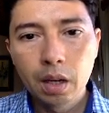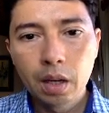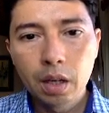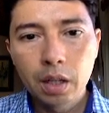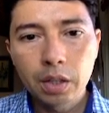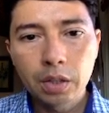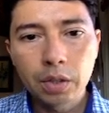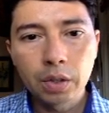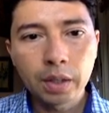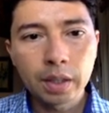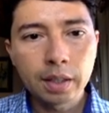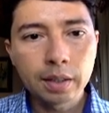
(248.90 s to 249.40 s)

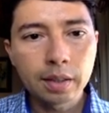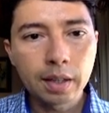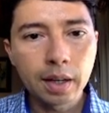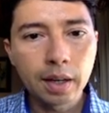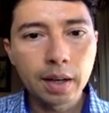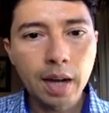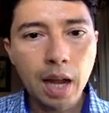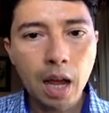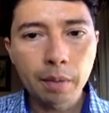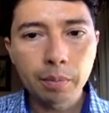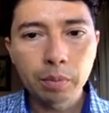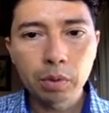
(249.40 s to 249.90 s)
you can
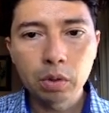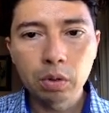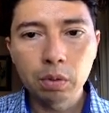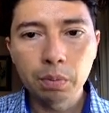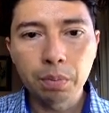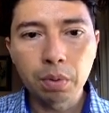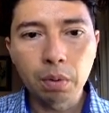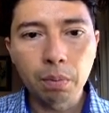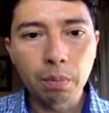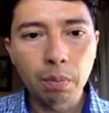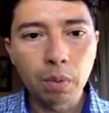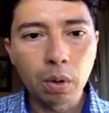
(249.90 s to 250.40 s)
sign up to
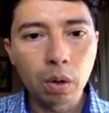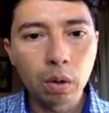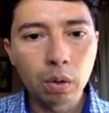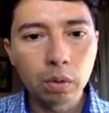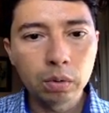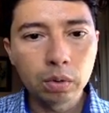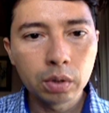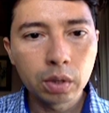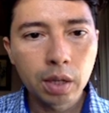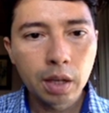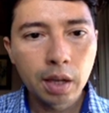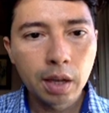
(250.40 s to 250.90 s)

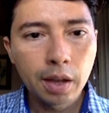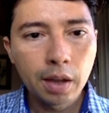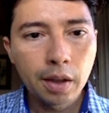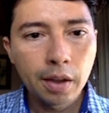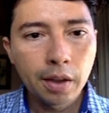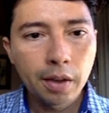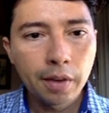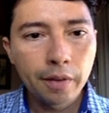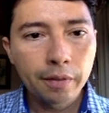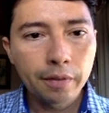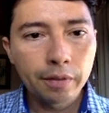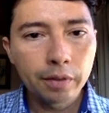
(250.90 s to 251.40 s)
promote
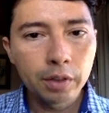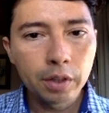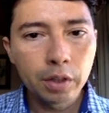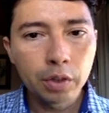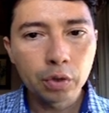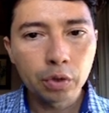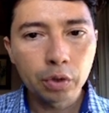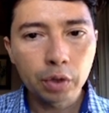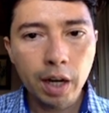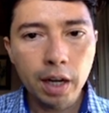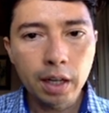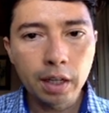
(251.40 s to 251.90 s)
this
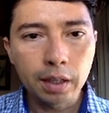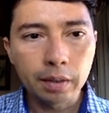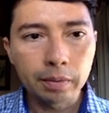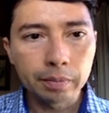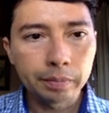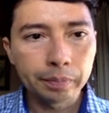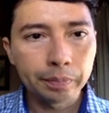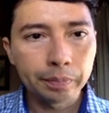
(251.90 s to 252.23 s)
training.